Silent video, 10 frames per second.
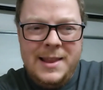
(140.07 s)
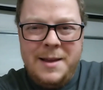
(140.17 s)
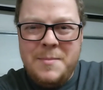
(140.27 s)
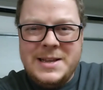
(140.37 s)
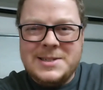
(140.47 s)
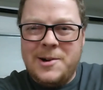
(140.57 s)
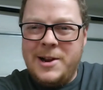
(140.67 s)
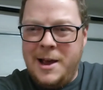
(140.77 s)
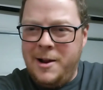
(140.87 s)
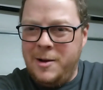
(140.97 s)
me
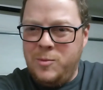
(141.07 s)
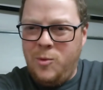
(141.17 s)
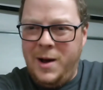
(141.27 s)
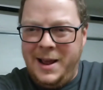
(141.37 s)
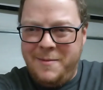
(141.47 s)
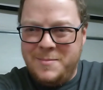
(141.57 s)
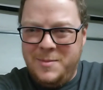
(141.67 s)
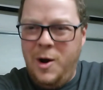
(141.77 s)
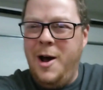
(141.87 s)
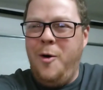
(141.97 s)
starting out on what I'm
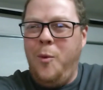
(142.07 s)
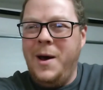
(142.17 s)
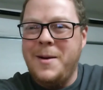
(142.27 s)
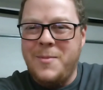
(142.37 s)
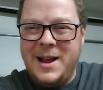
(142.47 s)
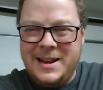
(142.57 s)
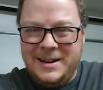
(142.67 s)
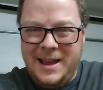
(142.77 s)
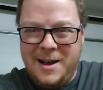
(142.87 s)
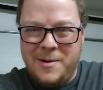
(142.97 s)
riding
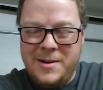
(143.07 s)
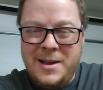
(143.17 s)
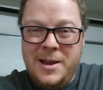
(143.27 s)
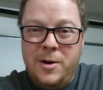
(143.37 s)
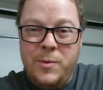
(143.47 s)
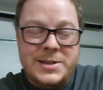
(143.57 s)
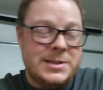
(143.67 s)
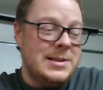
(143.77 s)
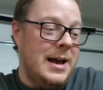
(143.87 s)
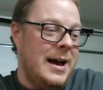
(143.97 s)
now, which
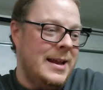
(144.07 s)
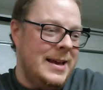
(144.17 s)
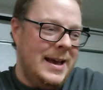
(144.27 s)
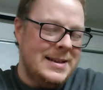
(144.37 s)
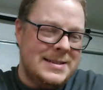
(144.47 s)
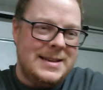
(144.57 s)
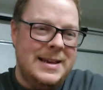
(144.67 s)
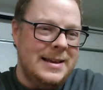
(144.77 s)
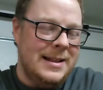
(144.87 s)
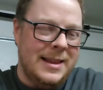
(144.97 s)
is the Honda
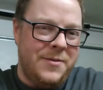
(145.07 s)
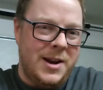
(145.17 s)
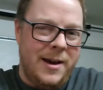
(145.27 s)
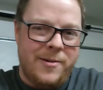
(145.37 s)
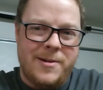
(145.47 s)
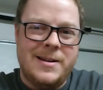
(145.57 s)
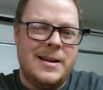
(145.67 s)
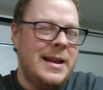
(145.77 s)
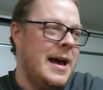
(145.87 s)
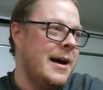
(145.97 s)
ST 1100.
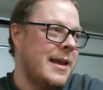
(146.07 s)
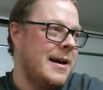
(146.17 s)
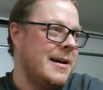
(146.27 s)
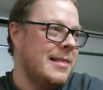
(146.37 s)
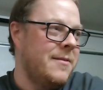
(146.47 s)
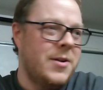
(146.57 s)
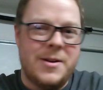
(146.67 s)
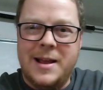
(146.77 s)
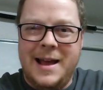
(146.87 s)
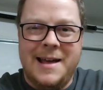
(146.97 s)
And yeah, I love
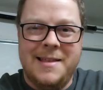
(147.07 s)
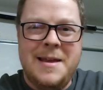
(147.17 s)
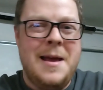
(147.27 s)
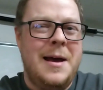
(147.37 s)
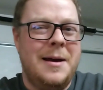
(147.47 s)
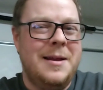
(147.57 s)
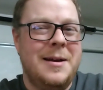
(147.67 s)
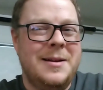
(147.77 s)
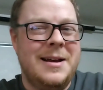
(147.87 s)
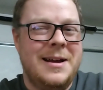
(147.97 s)
Honda.
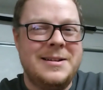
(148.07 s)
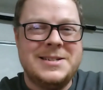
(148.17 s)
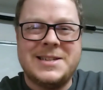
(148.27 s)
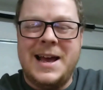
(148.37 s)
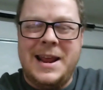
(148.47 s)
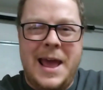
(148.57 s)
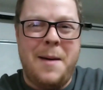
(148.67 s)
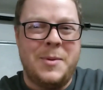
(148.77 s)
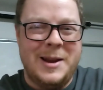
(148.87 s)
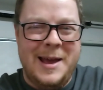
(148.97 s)
I just kind of
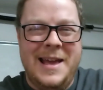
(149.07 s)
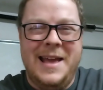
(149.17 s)
happen to